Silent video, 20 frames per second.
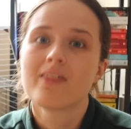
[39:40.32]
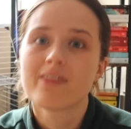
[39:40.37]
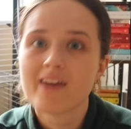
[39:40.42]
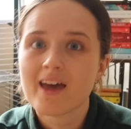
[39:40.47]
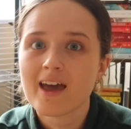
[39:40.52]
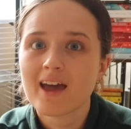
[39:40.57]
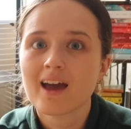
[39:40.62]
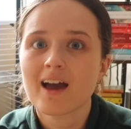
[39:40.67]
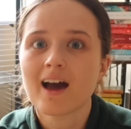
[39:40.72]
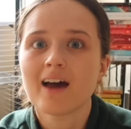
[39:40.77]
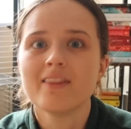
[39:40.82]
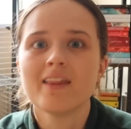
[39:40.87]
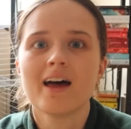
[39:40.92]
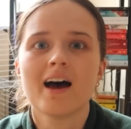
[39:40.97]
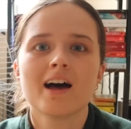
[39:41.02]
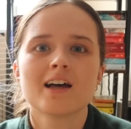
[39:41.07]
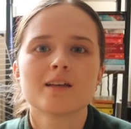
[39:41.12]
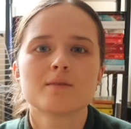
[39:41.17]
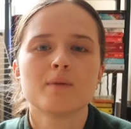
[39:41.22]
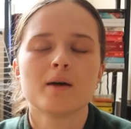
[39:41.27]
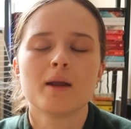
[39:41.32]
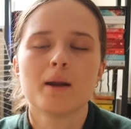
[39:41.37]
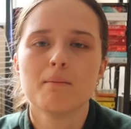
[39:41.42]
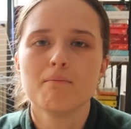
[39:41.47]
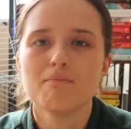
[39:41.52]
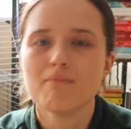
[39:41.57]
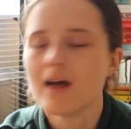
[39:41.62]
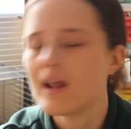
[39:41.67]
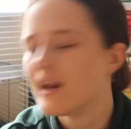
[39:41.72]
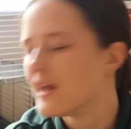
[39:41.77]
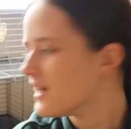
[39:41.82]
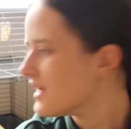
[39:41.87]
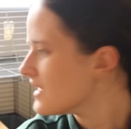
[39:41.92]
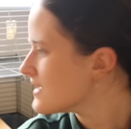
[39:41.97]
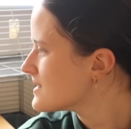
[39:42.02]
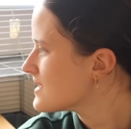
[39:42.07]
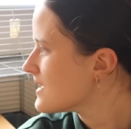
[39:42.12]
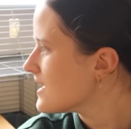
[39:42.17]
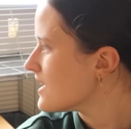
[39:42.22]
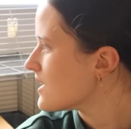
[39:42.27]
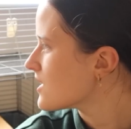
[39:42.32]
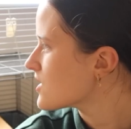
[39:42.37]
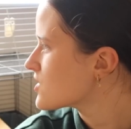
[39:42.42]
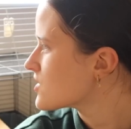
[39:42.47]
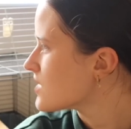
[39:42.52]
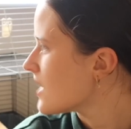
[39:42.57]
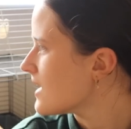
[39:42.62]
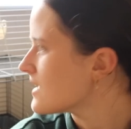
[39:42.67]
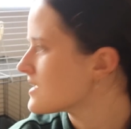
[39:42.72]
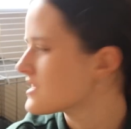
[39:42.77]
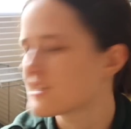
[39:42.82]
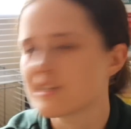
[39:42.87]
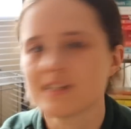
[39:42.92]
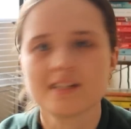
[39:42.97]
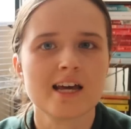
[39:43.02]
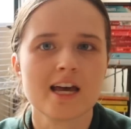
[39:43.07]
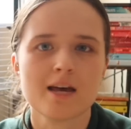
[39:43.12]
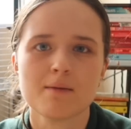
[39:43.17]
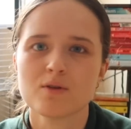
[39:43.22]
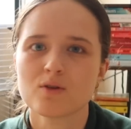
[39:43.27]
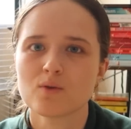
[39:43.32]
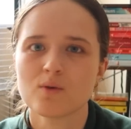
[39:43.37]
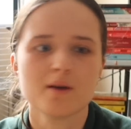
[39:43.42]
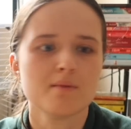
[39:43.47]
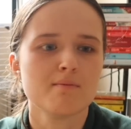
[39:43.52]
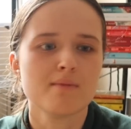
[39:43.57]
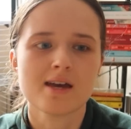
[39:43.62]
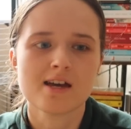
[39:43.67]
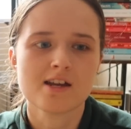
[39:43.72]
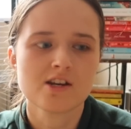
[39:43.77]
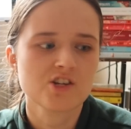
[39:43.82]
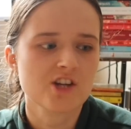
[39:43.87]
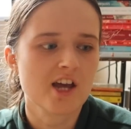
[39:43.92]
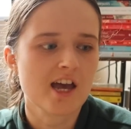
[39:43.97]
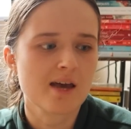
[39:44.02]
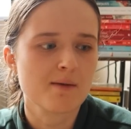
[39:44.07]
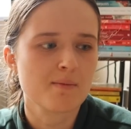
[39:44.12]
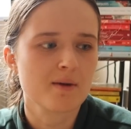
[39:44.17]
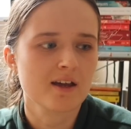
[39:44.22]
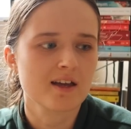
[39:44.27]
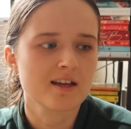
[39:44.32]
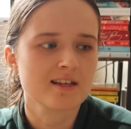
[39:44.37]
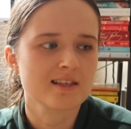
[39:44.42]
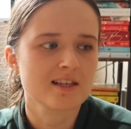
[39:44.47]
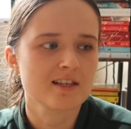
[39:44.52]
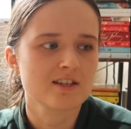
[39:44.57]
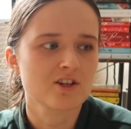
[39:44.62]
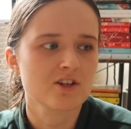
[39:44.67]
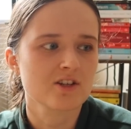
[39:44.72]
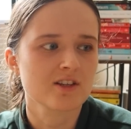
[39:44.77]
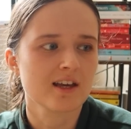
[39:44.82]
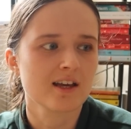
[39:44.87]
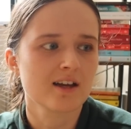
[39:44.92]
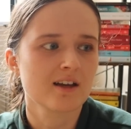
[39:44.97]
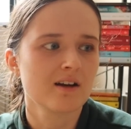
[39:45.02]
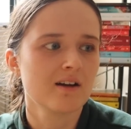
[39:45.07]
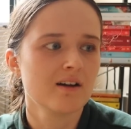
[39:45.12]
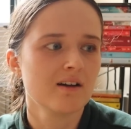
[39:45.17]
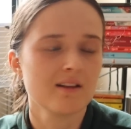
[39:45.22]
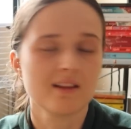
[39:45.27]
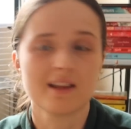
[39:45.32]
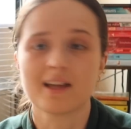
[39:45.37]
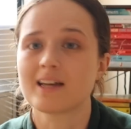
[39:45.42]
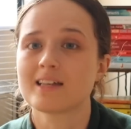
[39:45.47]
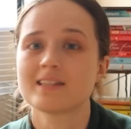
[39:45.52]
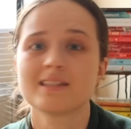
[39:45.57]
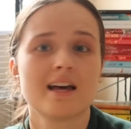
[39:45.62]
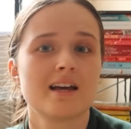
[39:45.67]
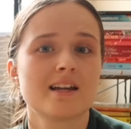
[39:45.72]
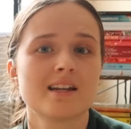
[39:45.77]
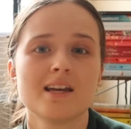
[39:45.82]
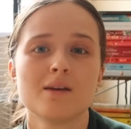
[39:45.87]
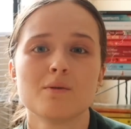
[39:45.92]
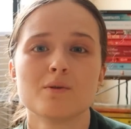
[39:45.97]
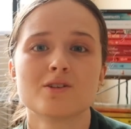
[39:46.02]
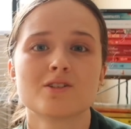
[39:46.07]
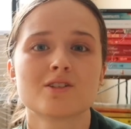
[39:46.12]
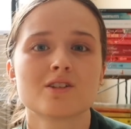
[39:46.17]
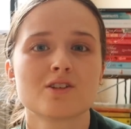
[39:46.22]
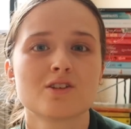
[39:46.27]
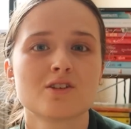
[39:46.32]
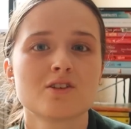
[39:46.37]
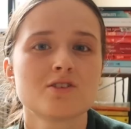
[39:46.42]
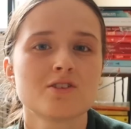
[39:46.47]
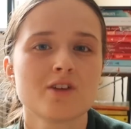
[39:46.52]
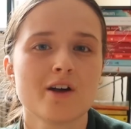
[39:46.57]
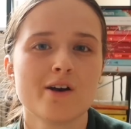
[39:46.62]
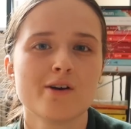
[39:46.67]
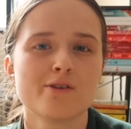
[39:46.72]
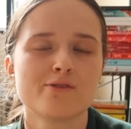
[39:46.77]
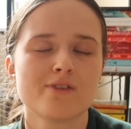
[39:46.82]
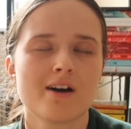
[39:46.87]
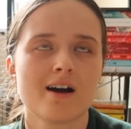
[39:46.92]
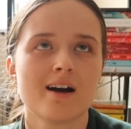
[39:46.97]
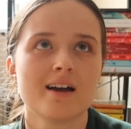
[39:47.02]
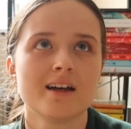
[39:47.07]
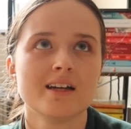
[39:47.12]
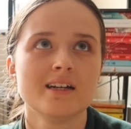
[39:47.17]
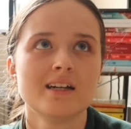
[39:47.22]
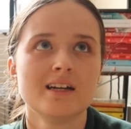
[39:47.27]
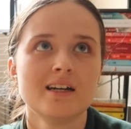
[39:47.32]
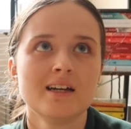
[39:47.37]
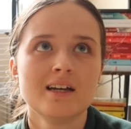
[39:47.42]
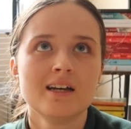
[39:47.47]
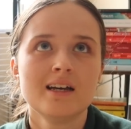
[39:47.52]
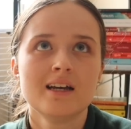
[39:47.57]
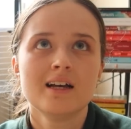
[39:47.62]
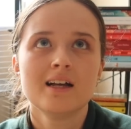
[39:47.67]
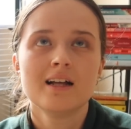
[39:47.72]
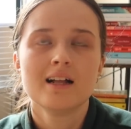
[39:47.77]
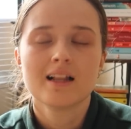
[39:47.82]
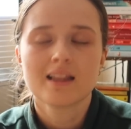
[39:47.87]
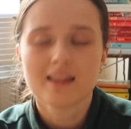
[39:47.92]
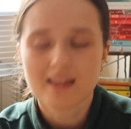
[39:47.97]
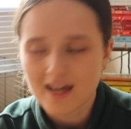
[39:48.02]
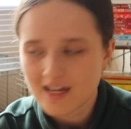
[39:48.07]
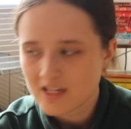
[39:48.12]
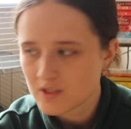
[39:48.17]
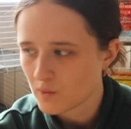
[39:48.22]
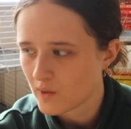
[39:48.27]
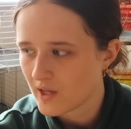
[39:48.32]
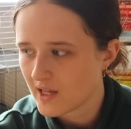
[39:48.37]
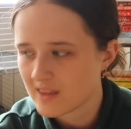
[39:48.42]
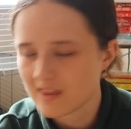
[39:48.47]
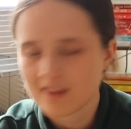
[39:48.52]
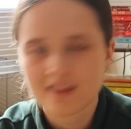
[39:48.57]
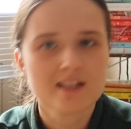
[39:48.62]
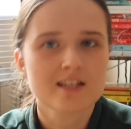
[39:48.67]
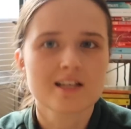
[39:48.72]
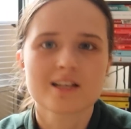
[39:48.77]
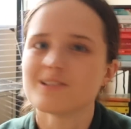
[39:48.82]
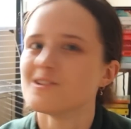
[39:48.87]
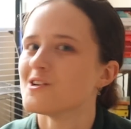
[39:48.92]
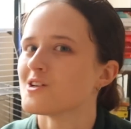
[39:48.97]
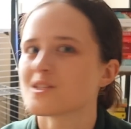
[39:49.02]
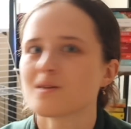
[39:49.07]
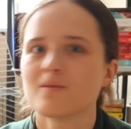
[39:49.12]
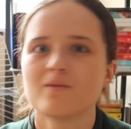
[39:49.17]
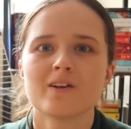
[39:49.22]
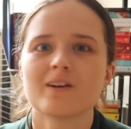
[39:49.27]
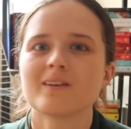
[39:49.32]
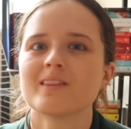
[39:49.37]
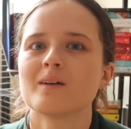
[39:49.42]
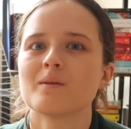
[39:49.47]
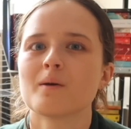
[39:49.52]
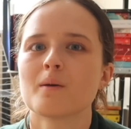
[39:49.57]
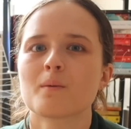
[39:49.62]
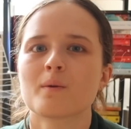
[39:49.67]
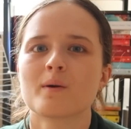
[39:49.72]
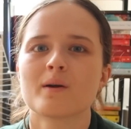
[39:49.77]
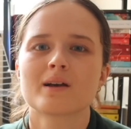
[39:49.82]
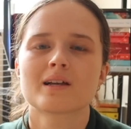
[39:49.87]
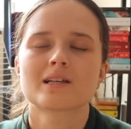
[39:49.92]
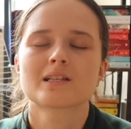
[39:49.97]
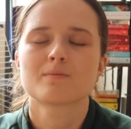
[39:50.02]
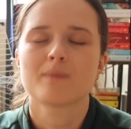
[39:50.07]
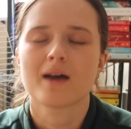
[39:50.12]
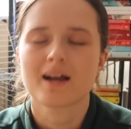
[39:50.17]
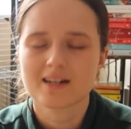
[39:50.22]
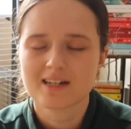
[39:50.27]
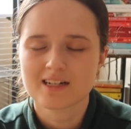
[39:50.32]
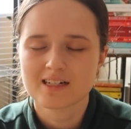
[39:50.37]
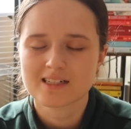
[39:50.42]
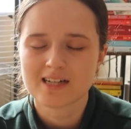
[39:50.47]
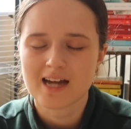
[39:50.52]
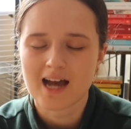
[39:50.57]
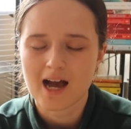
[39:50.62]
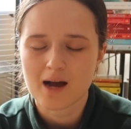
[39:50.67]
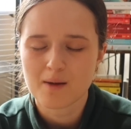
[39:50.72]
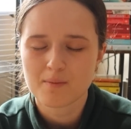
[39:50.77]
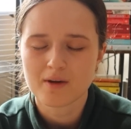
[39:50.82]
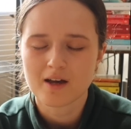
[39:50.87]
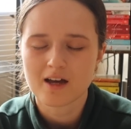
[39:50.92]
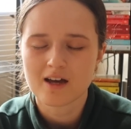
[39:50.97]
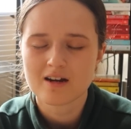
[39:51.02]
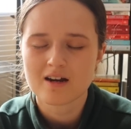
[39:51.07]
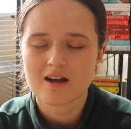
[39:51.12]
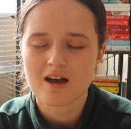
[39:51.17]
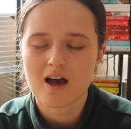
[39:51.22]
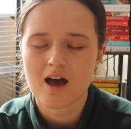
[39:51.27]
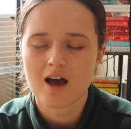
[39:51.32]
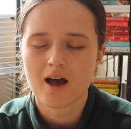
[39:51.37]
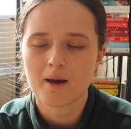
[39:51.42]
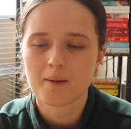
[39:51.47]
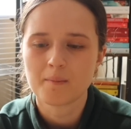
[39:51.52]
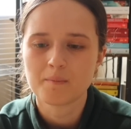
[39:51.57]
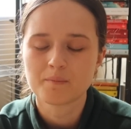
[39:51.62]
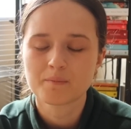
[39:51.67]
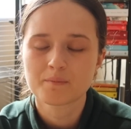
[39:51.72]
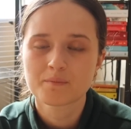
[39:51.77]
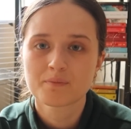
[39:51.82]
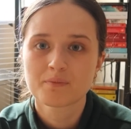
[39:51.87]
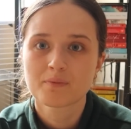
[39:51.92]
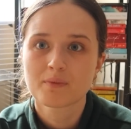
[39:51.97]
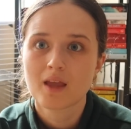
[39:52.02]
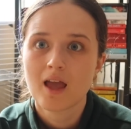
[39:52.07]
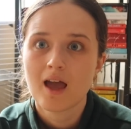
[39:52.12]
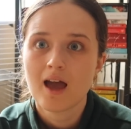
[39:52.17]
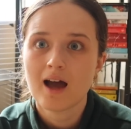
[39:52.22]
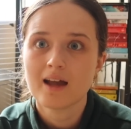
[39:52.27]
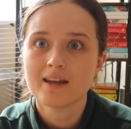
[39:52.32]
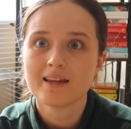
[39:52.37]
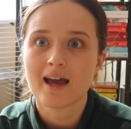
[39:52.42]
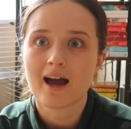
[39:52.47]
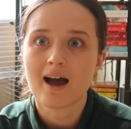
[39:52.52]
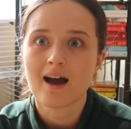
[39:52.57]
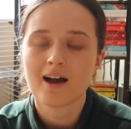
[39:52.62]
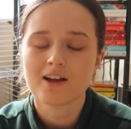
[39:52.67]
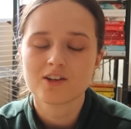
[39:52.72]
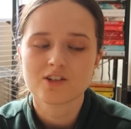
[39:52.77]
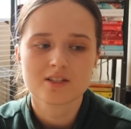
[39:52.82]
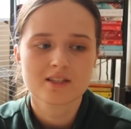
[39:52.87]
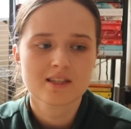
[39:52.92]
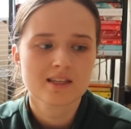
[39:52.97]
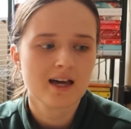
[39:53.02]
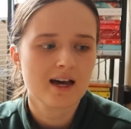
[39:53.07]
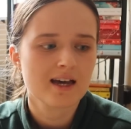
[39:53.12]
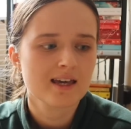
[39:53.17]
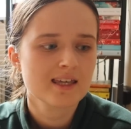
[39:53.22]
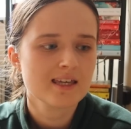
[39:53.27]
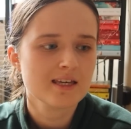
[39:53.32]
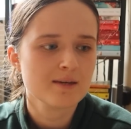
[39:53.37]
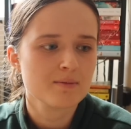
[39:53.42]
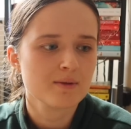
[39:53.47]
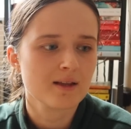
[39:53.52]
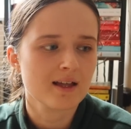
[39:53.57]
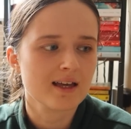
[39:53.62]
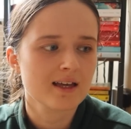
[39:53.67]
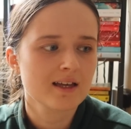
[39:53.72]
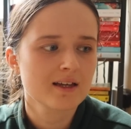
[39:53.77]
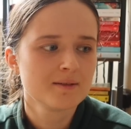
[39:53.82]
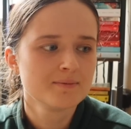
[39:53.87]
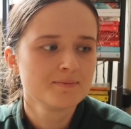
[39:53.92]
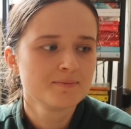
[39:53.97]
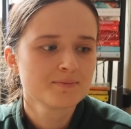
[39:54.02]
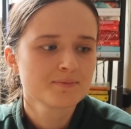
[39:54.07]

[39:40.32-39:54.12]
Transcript: thing and there has been many a tear shed today between me and Jay because it's just like like I said he was so fine last week that this is not something that we were expecting to happen um, and yeah I just I keep like